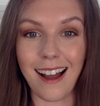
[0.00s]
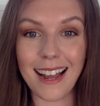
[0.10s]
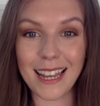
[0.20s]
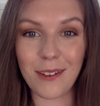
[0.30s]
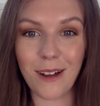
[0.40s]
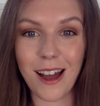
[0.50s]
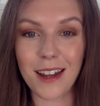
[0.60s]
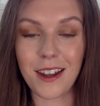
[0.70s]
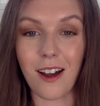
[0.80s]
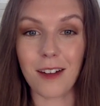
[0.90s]
Hi,
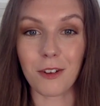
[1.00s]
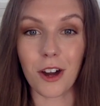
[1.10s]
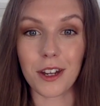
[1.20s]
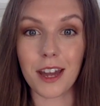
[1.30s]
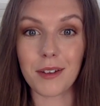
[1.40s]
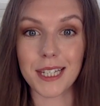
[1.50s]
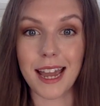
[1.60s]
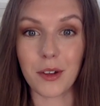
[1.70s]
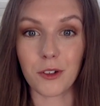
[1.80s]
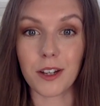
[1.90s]
everyone. I've got another
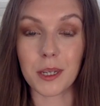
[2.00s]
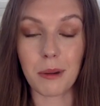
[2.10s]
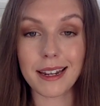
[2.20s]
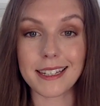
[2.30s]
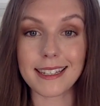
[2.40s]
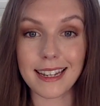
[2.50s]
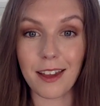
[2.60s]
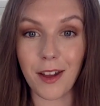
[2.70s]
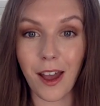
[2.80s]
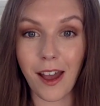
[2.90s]
sound for us to practice
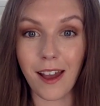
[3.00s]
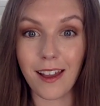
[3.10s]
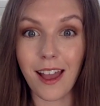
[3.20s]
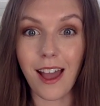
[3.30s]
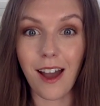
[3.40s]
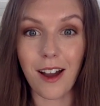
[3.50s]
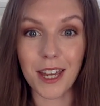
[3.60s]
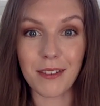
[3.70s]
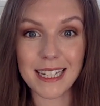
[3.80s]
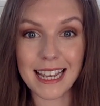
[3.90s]
together. Are
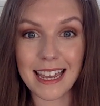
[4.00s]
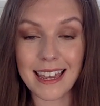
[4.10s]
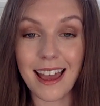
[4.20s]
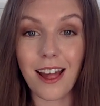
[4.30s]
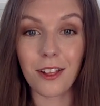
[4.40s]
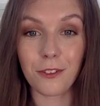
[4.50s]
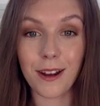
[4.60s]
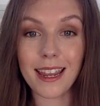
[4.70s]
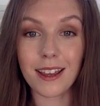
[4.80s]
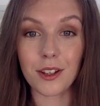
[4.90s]
you ready? 3,
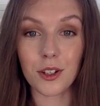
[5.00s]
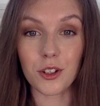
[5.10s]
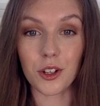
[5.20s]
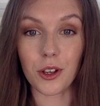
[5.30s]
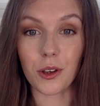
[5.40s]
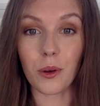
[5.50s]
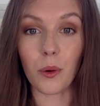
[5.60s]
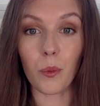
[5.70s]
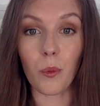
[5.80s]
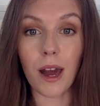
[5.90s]
2,
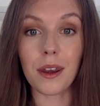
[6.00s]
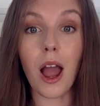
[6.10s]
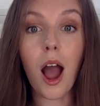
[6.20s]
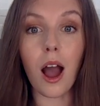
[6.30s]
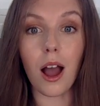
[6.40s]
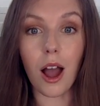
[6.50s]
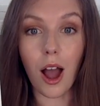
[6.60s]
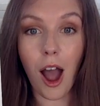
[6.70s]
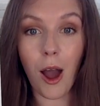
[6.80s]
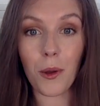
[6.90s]
1.
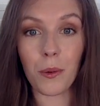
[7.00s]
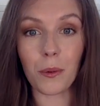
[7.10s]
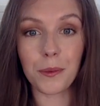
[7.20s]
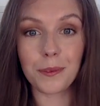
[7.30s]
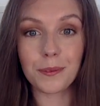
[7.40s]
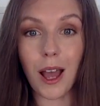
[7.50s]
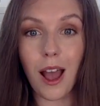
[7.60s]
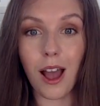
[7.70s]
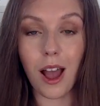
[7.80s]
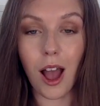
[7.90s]
O.
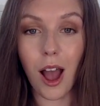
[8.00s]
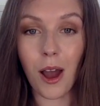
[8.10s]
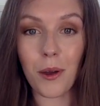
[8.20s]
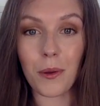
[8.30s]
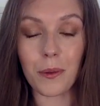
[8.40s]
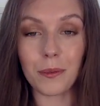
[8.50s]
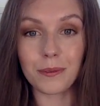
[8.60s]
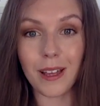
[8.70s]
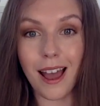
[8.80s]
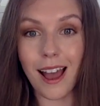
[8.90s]
O.
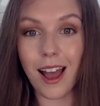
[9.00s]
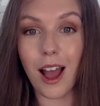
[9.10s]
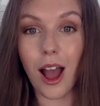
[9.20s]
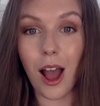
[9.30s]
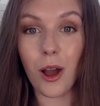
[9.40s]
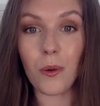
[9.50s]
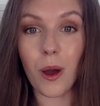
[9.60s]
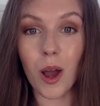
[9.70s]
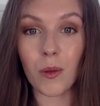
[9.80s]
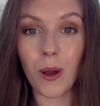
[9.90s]
O, O,
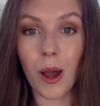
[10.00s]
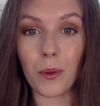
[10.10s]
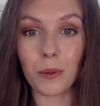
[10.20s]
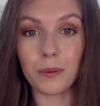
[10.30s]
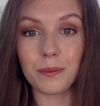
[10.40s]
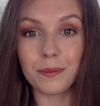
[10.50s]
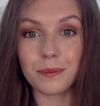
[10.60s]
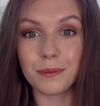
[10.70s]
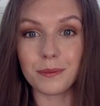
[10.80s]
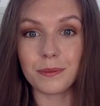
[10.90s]
O.
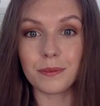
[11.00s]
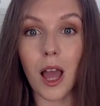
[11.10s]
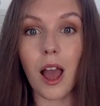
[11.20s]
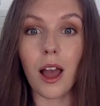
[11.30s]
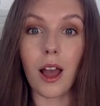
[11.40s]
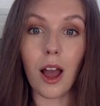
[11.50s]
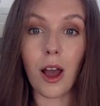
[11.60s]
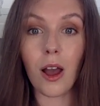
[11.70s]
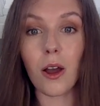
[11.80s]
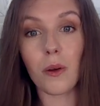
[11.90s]

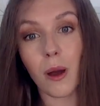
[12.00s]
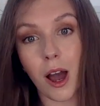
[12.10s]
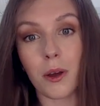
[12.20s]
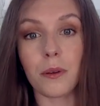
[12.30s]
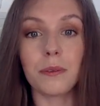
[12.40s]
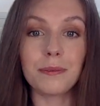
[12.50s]
O, O.